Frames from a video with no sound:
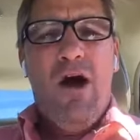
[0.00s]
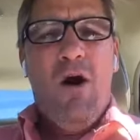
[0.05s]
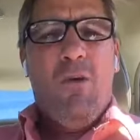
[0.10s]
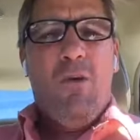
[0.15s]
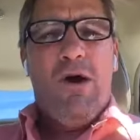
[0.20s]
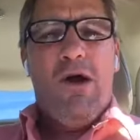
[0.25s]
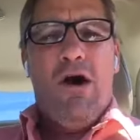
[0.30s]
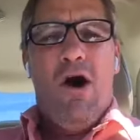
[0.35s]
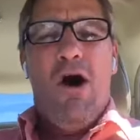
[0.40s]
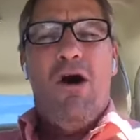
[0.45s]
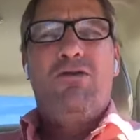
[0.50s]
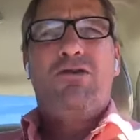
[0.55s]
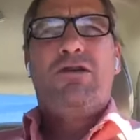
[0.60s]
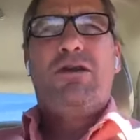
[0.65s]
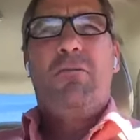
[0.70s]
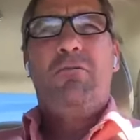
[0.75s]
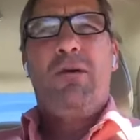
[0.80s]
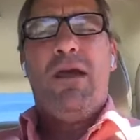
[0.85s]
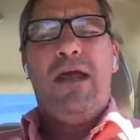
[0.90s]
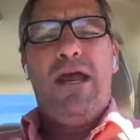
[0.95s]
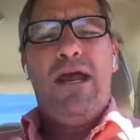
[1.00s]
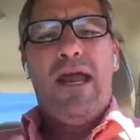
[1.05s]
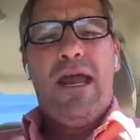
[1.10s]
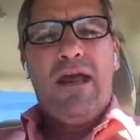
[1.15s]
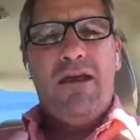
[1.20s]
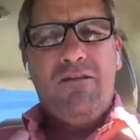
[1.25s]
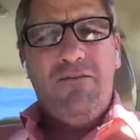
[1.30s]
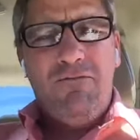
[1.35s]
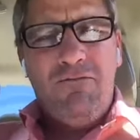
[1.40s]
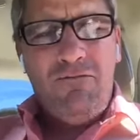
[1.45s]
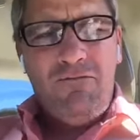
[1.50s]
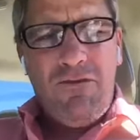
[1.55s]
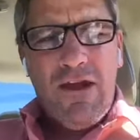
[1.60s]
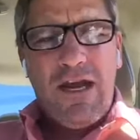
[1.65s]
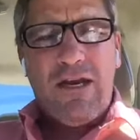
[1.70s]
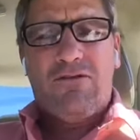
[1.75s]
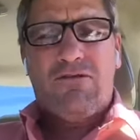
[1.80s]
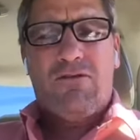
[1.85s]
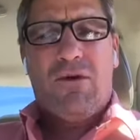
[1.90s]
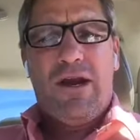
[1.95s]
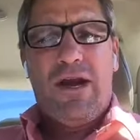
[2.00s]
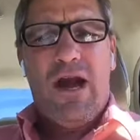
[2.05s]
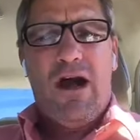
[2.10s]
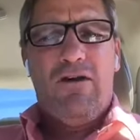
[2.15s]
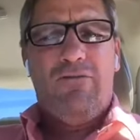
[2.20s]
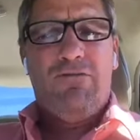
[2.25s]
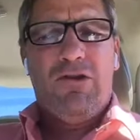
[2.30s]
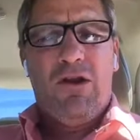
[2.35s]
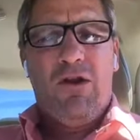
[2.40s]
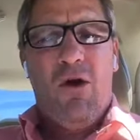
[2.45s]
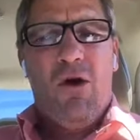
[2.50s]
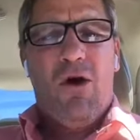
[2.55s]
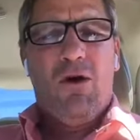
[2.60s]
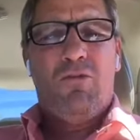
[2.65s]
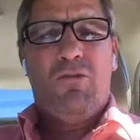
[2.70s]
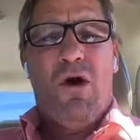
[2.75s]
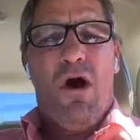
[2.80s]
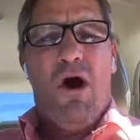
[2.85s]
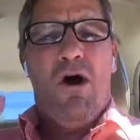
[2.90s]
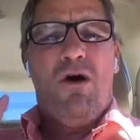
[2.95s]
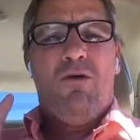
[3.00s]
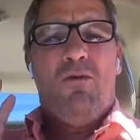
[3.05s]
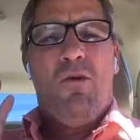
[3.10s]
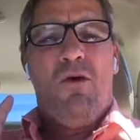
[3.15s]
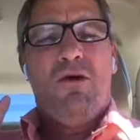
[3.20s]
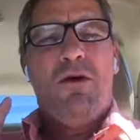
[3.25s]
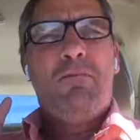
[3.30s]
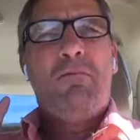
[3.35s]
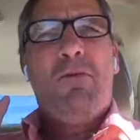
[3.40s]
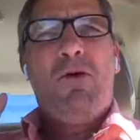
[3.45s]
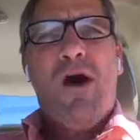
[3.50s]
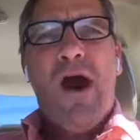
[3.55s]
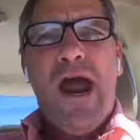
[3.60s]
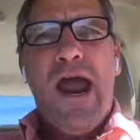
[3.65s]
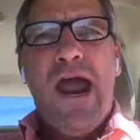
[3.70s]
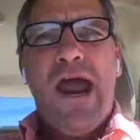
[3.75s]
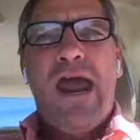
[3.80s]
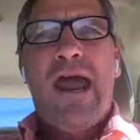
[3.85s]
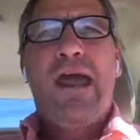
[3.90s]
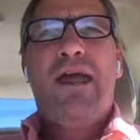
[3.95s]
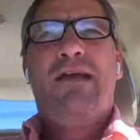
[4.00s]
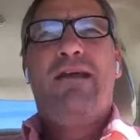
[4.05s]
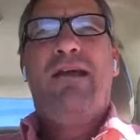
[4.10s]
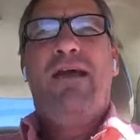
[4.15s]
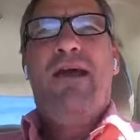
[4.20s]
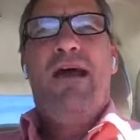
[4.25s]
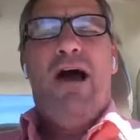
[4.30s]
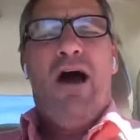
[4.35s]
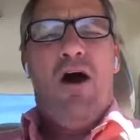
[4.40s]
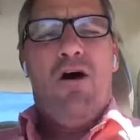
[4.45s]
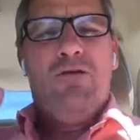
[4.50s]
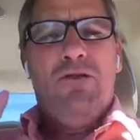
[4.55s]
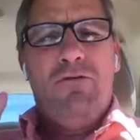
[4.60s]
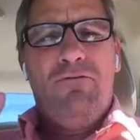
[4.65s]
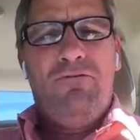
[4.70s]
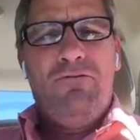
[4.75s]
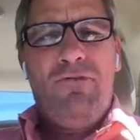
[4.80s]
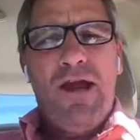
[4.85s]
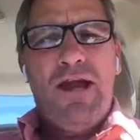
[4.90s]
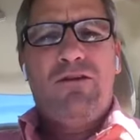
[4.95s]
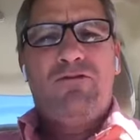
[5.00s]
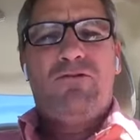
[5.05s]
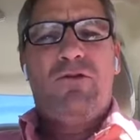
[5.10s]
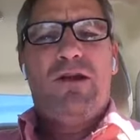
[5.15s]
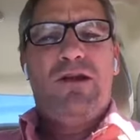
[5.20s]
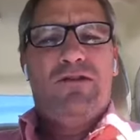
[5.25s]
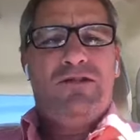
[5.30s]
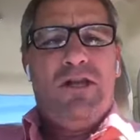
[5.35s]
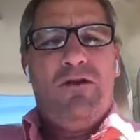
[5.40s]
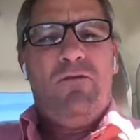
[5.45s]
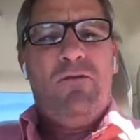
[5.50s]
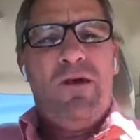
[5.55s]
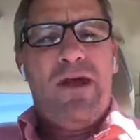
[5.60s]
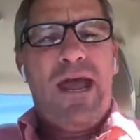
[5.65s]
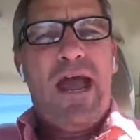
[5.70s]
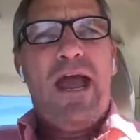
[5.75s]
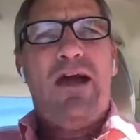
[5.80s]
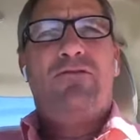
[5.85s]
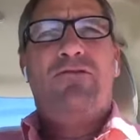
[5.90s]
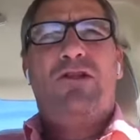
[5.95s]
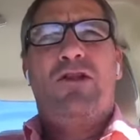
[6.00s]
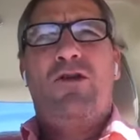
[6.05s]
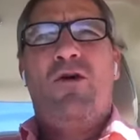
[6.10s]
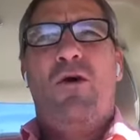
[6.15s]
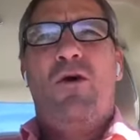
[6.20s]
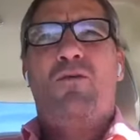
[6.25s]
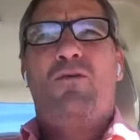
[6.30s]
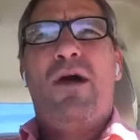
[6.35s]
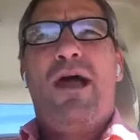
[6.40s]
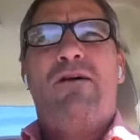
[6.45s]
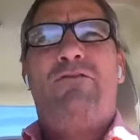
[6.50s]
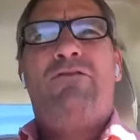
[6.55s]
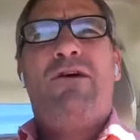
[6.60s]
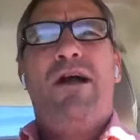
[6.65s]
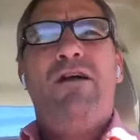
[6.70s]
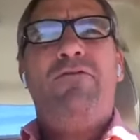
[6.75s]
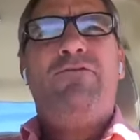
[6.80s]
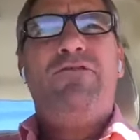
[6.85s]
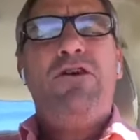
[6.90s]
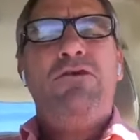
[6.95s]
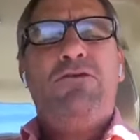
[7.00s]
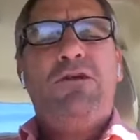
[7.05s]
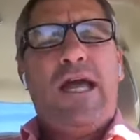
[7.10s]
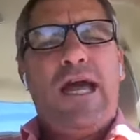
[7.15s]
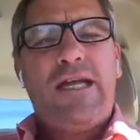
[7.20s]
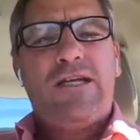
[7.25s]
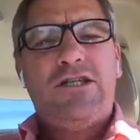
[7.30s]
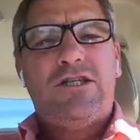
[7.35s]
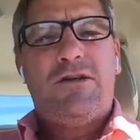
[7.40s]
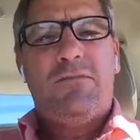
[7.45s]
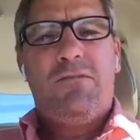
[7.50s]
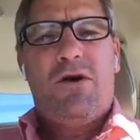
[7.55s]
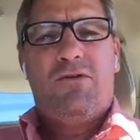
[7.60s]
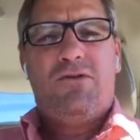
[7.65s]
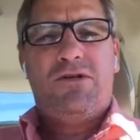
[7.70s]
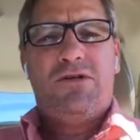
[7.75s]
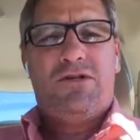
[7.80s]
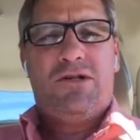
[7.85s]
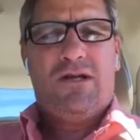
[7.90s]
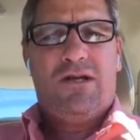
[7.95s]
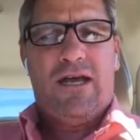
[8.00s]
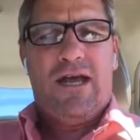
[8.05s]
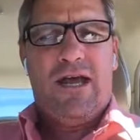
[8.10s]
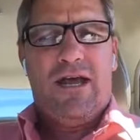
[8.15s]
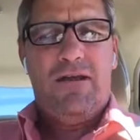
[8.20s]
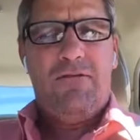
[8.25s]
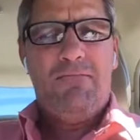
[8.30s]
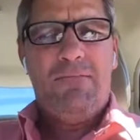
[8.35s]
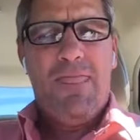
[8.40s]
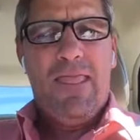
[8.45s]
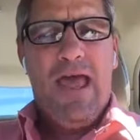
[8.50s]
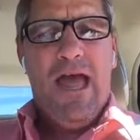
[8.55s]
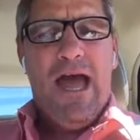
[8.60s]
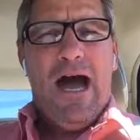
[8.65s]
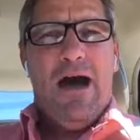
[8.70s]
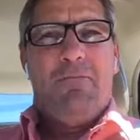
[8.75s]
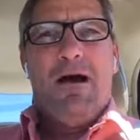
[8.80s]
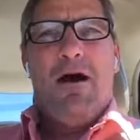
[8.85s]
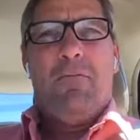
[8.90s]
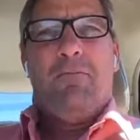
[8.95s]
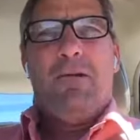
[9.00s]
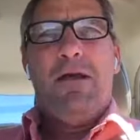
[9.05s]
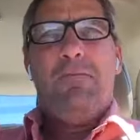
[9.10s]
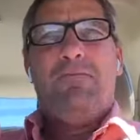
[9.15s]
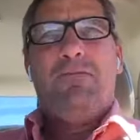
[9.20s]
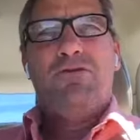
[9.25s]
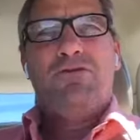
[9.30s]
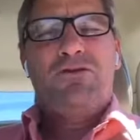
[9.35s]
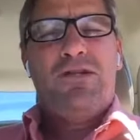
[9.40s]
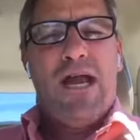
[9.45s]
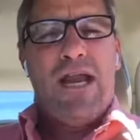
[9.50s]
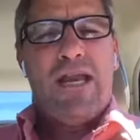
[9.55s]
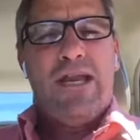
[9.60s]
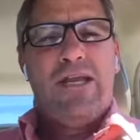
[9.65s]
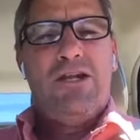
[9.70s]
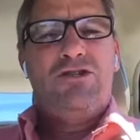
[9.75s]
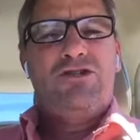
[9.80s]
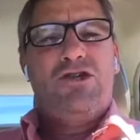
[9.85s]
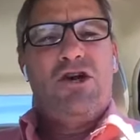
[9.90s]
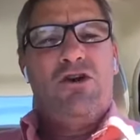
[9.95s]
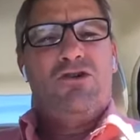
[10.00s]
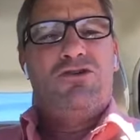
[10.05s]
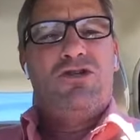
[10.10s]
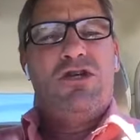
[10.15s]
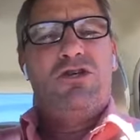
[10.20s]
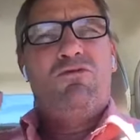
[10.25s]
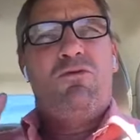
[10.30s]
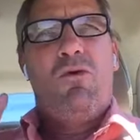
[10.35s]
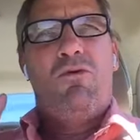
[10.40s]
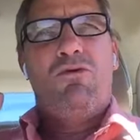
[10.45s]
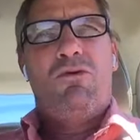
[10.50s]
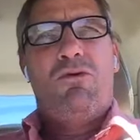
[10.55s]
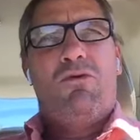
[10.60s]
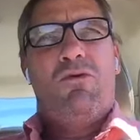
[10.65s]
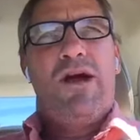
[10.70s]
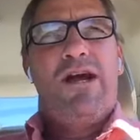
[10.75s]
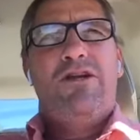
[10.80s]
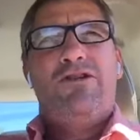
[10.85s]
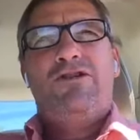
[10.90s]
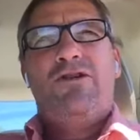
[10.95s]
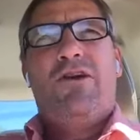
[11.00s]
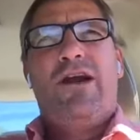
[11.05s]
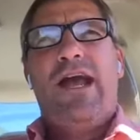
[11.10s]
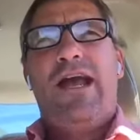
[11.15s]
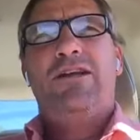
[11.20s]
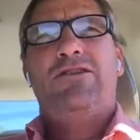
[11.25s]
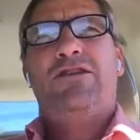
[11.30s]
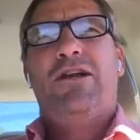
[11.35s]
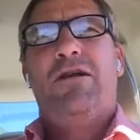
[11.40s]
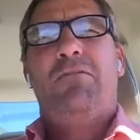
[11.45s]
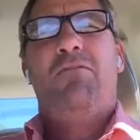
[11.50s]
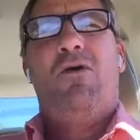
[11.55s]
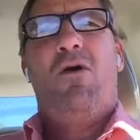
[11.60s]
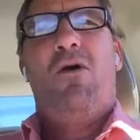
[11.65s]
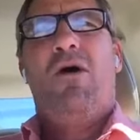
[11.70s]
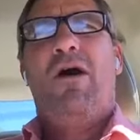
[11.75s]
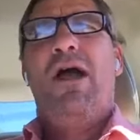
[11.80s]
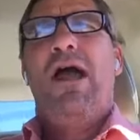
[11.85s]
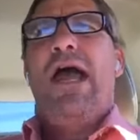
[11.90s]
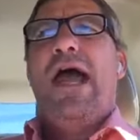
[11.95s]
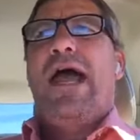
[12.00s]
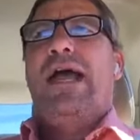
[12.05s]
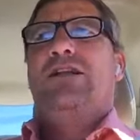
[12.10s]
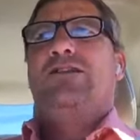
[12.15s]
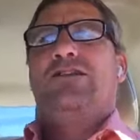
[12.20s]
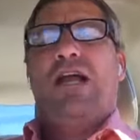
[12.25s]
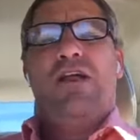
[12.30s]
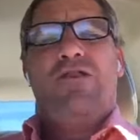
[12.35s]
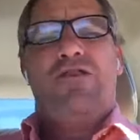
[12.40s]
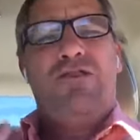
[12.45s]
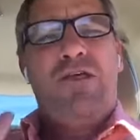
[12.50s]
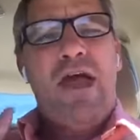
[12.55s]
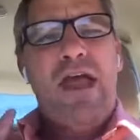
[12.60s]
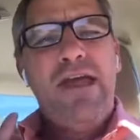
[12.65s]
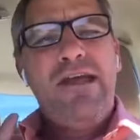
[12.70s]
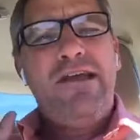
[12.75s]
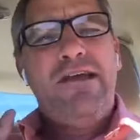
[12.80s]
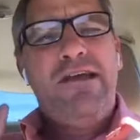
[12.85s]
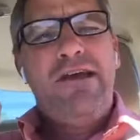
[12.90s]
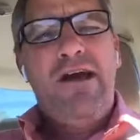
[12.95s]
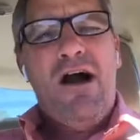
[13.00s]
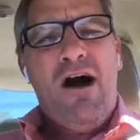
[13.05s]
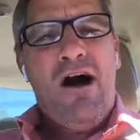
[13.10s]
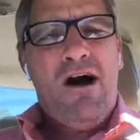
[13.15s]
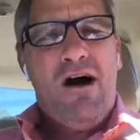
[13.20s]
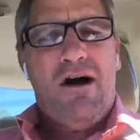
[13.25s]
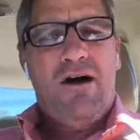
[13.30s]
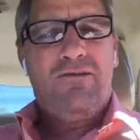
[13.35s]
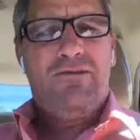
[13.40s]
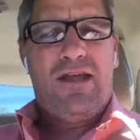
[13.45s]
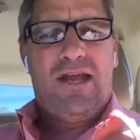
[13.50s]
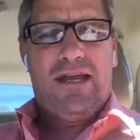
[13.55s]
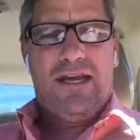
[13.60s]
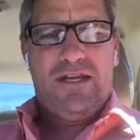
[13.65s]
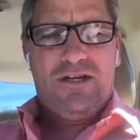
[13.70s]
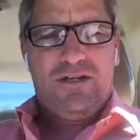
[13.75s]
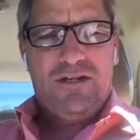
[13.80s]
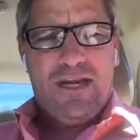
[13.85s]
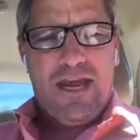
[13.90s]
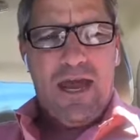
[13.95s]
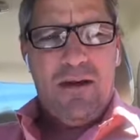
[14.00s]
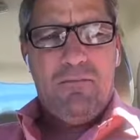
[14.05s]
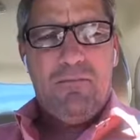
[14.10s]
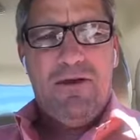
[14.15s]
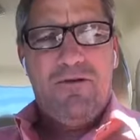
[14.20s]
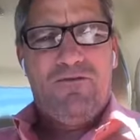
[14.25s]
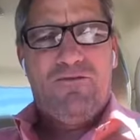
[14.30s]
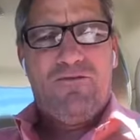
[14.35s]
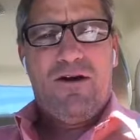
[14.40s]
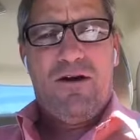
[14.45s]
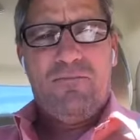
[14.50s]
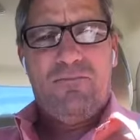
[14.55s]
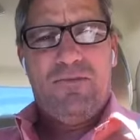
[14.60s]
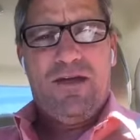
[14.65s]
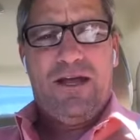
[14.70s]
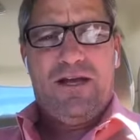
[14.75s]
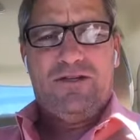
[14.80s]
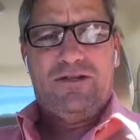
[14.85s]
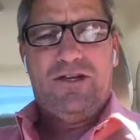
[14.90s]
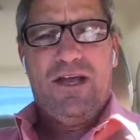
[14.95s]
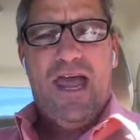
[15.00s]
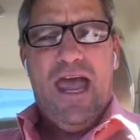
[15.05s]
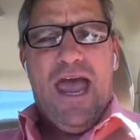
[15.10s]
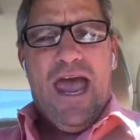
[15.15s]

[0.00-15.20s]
We ought to be in victory of the Lord. We ought to want to brag on the victories that we have in the Lord. We have very few testimonies today about people standing in churches wanting to raise their hands anymore and say, Thank God that He's kept me from this.